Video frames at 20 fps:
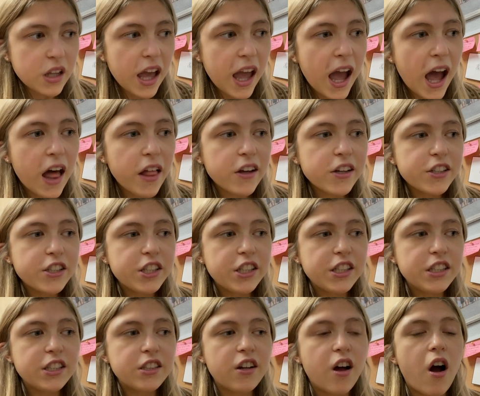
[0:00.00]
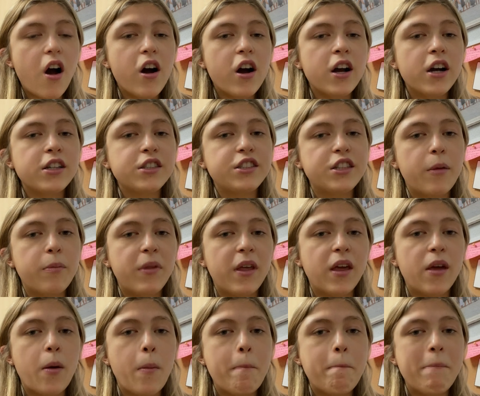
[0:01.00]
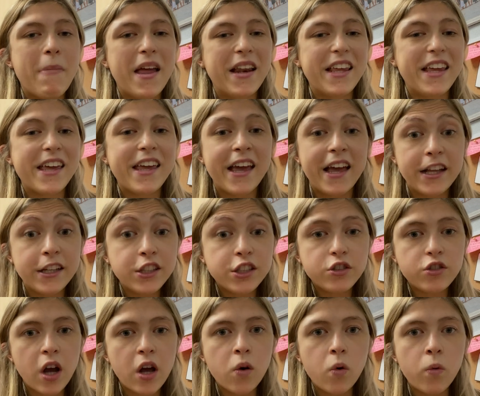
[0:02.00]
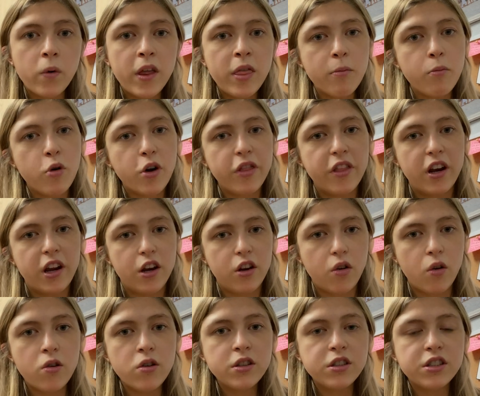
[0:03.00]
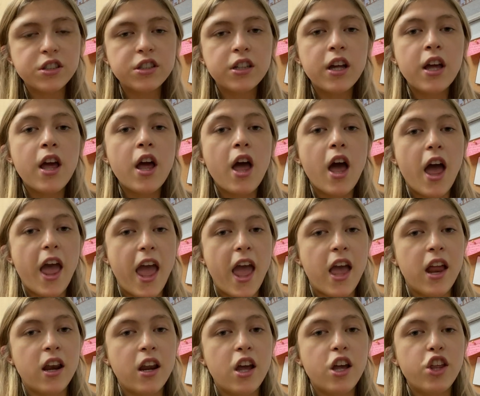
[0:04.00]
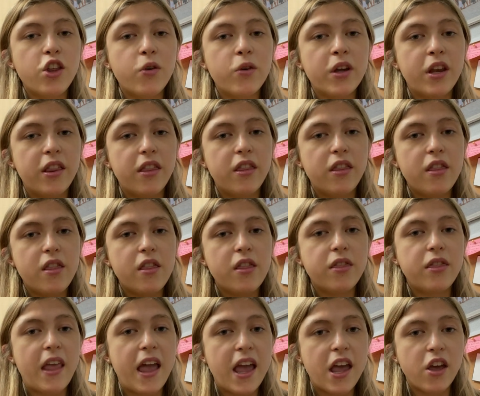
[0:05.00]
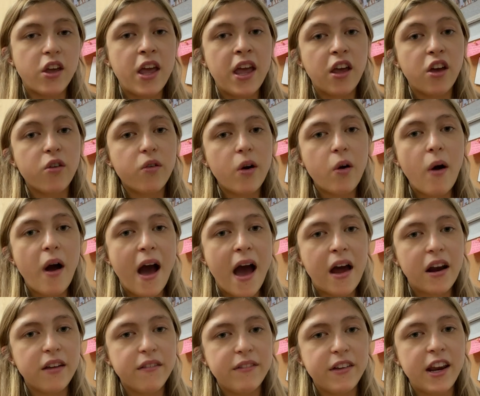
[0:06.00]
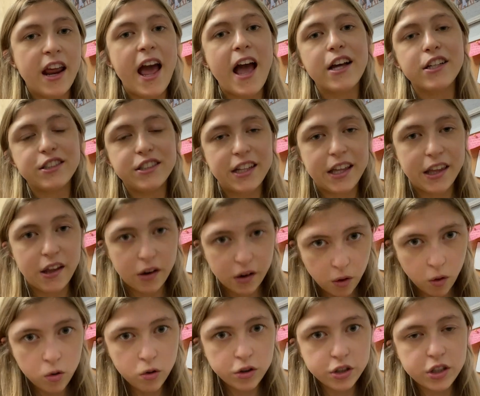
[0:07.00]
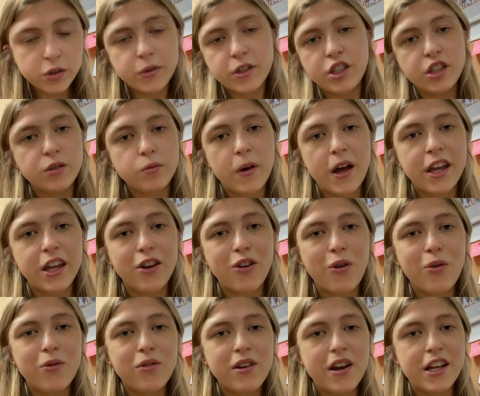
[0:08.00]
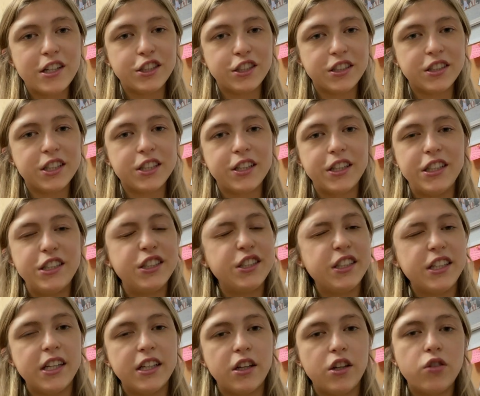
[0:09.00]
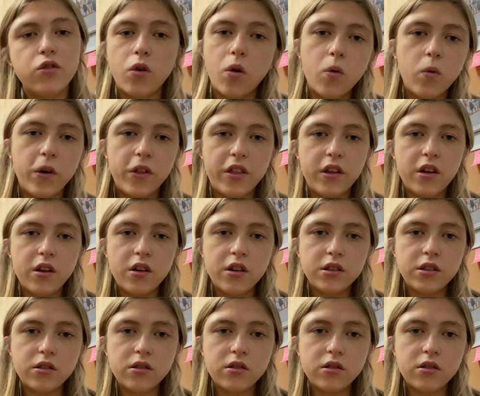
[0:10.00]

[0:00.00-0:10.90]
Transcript: allergies are something many kids struggle with more than adults, and they can grow out of it as they get older, which is why you don't necessarily see an adult with an